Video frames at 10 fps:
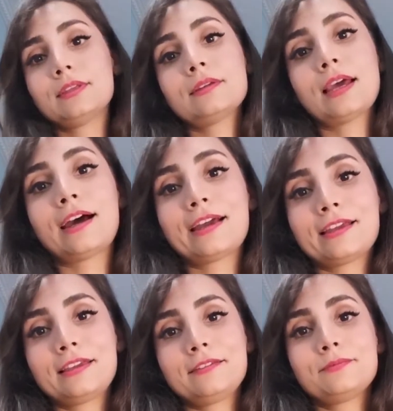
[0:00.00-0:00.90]

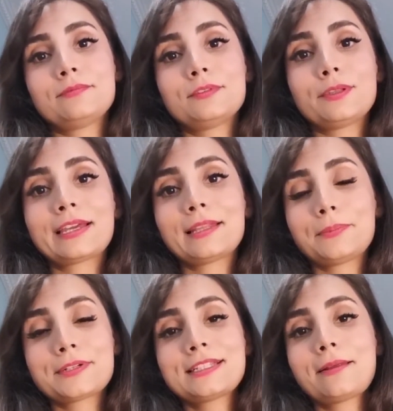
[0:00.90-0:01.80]
I look at the
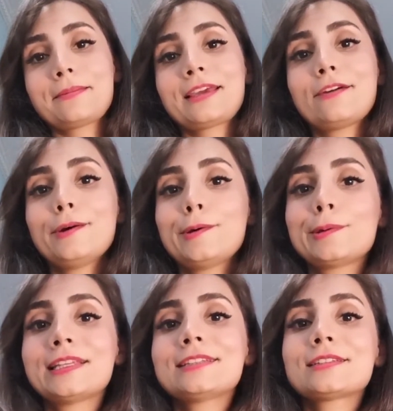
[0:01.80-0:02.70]
person, I'm like, oh,
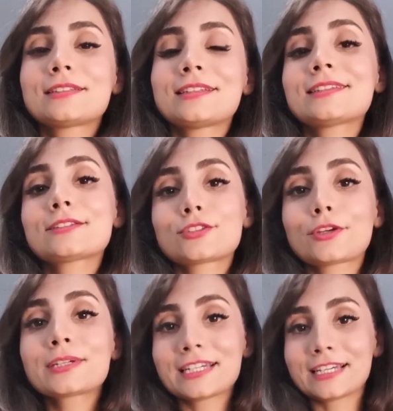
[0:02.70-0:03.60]
this is so
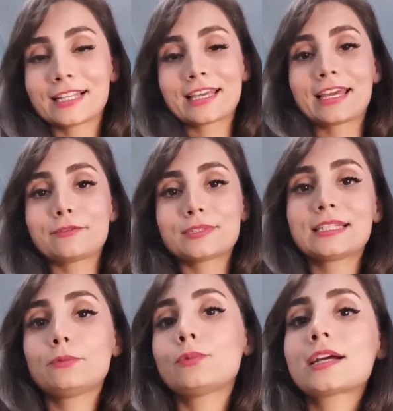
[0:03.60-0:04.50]
good. Like I really
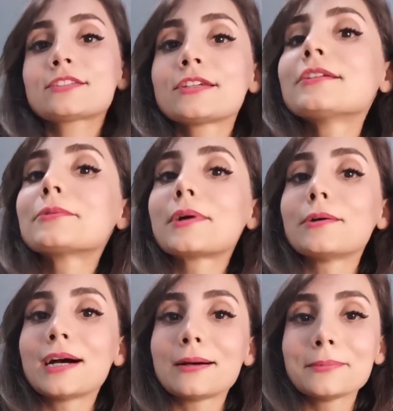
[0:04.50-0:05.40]
want to grow
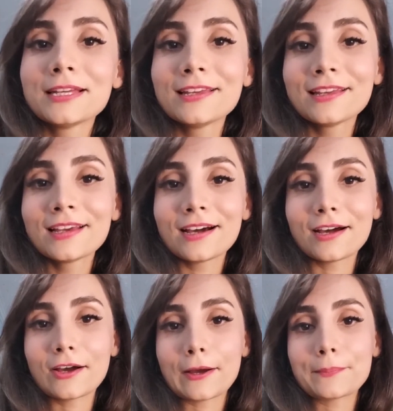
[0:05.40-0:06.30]
up
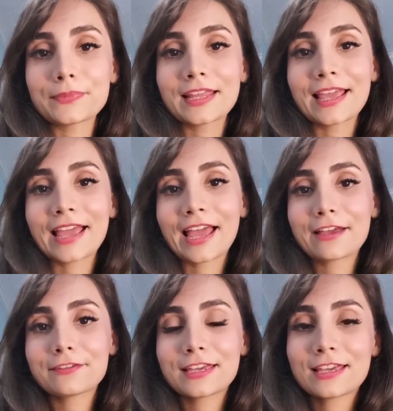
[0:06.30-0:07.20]
um,
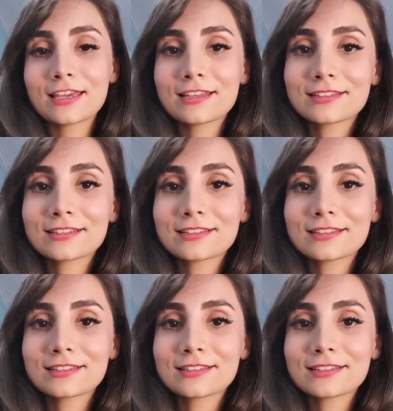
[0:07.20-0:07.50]
having